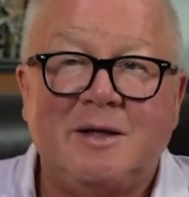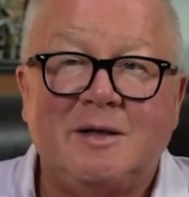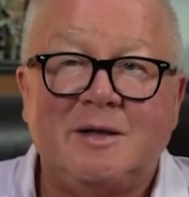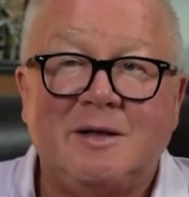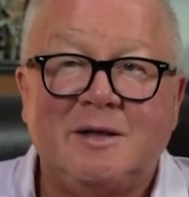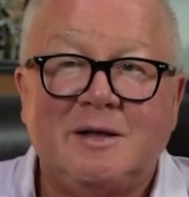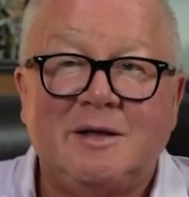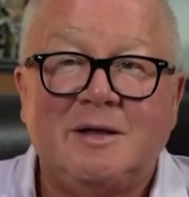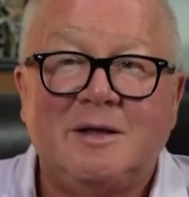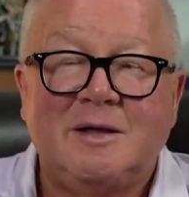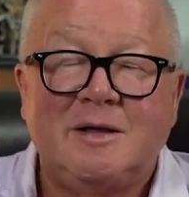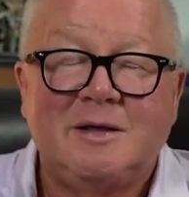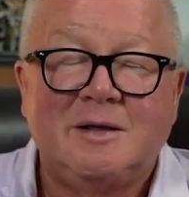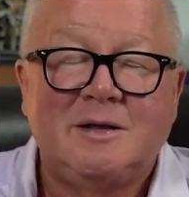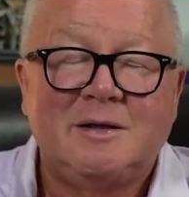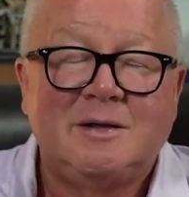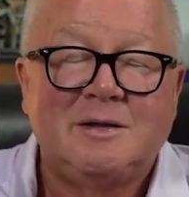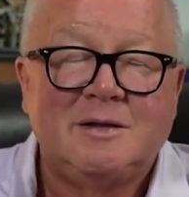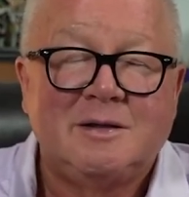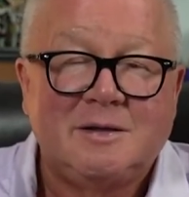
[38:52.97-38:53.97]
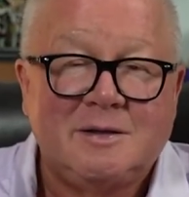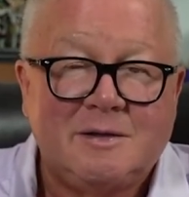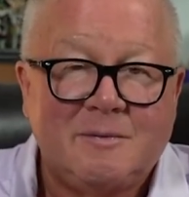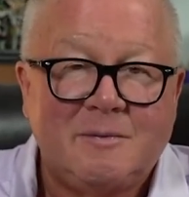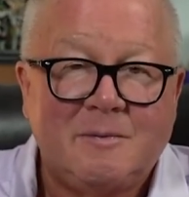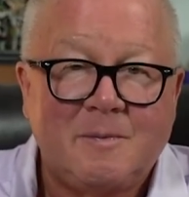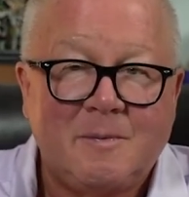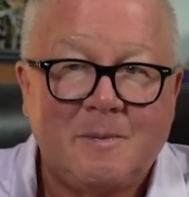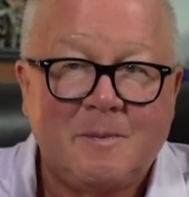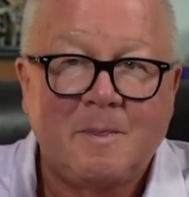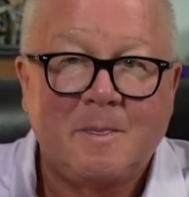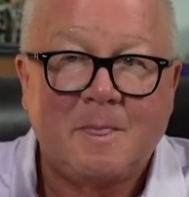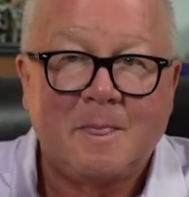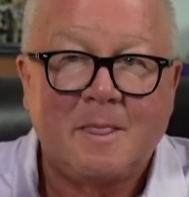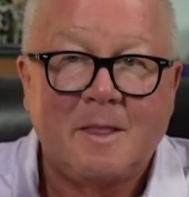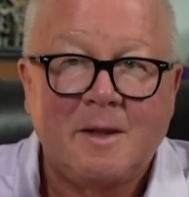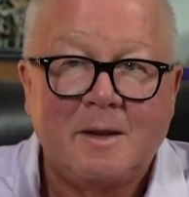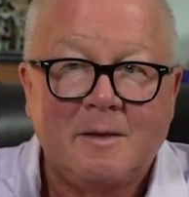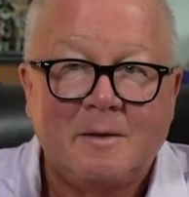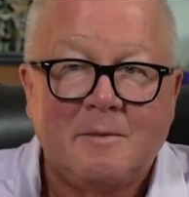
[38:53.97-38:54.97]
Yeah.
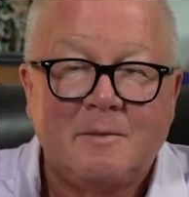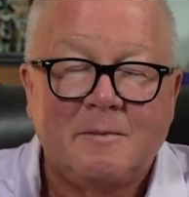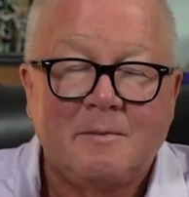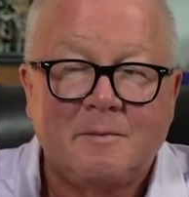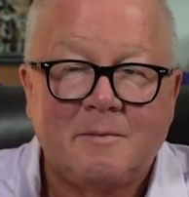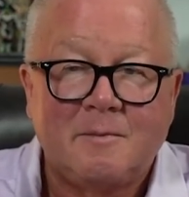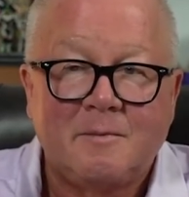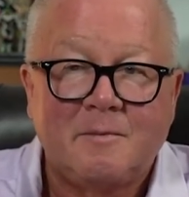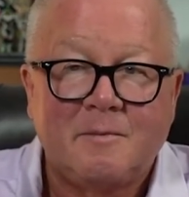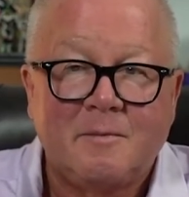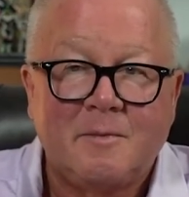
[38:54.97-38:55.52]
Especially if you take enough of